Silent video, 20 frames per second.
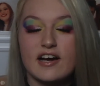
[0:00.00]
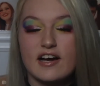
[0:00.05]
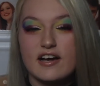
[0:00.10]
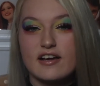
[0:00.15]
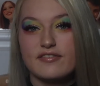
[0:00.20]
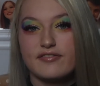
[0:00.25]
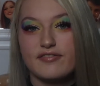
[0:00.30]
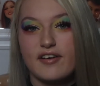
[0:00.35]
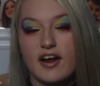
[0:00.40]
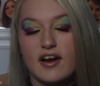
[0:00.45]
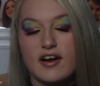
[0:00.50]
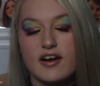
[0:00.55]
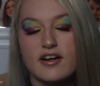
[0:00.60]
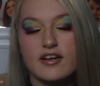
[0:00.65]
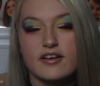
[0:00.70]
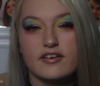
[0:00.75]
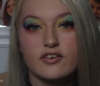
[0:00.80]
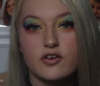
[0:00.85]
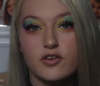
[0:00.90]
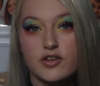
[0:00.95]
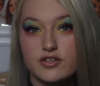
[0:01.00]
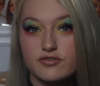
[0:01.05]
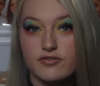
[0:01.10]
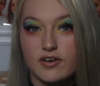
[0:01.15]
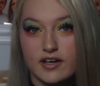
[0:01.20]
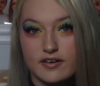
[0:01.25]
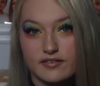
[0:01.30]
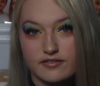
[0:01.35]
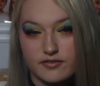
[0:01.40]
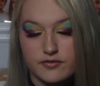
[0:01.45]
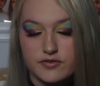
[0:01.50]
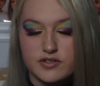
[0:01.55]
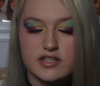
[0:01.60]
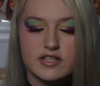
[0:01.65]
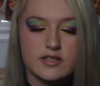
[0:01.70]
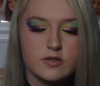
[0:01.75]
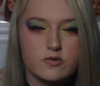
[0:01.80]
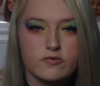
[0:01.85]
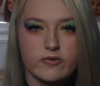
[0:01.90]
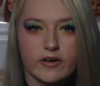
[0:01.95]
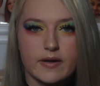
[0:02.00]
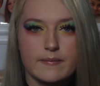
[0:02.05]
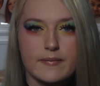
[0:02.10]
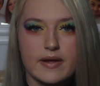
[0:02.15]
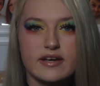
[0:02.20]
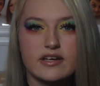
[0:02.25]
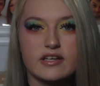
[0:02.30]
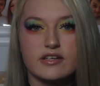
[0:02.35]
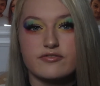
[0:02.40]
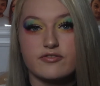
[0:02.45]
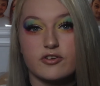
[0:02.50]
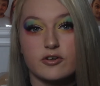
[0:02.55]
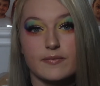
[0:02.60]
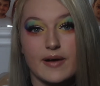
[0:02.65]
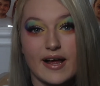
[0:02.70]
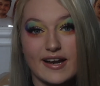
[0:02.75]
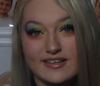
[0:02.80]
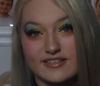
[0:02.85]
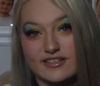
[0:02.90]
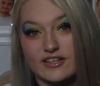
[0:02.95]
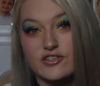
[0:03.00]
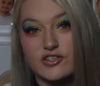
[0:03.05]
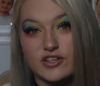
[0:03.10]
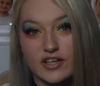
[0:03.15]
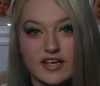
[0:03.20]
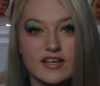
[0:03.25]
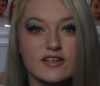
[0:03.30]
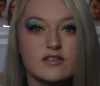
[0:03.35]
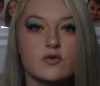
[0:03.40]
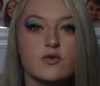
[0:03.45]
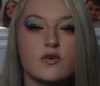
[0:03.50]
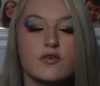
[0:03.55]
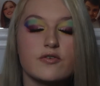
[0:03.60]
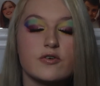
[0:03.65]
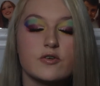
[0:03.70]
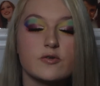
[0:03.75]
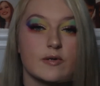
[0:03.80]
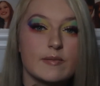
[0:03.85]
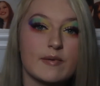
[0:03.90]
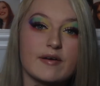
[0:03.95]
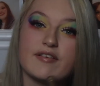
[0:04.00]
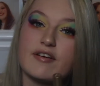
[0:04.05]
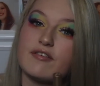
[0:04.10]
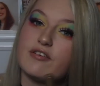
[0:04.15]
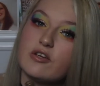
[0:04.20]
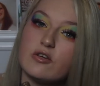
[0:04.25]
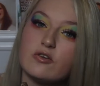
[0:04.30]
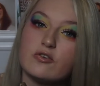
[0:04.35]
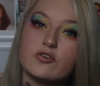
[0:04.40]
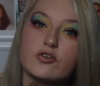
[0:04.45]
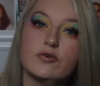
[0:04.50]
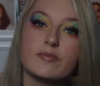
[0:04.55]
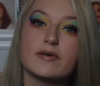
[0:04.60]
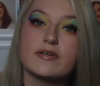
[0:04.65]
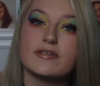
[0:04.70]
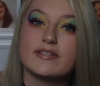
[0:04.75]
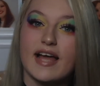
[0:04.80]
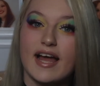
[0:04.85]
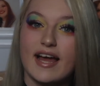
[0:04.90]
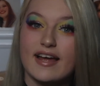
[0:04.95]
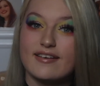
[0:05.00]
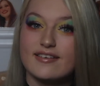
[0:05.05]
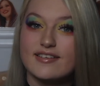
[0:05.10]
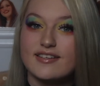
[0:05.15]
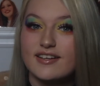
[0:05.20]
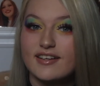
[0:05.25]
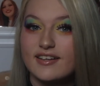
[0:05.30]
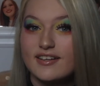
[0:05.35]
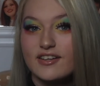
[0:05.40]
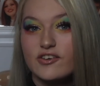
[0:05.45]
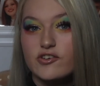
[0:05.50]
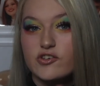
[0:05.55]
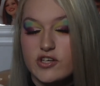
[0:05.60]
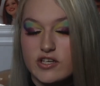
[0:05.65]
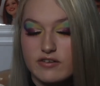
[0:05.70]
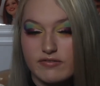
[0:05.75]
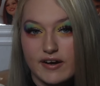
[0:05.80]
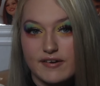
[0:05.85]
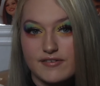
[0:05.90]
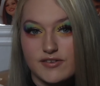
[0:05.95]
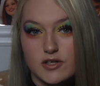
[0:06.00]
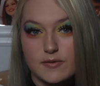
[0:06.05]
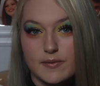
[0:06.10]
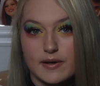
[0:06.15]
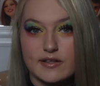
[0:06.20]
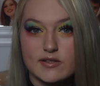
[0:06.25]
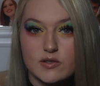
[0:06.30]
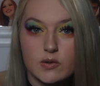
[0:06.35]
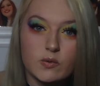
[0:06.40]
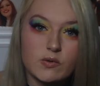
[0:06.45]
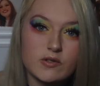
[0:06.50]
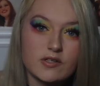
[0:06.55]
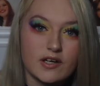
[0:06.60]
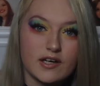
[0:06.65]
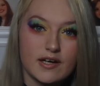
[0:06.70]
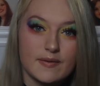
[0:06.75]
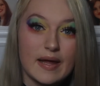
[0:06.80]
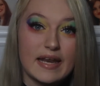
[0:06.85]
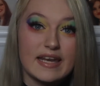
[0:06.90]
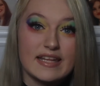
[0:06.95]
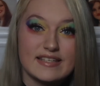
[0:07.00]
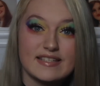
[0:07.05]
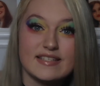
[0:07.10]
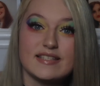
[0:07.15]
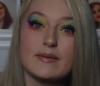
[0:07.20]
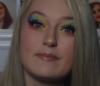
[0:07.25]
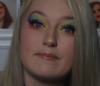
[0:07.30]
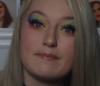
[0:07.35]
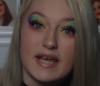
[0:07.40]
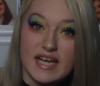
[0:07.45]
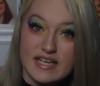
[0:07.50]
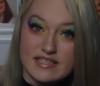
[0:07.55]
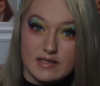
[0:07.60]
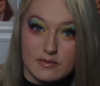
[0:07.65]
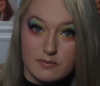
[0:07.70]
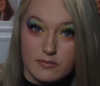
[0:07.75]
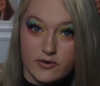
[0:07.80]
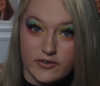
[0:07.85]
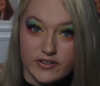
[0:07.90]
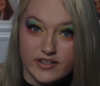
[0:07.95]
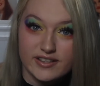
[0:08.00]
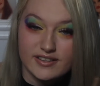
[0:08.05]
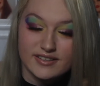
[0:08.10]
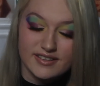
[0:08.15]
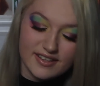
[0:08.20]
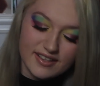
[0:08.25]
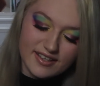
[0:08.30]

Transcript: I got this, obviously this was recommended from Anastasia Kingsnorth, who's one of my favourite YouTubers, and she raves on about this all the time, and this is an amazing product.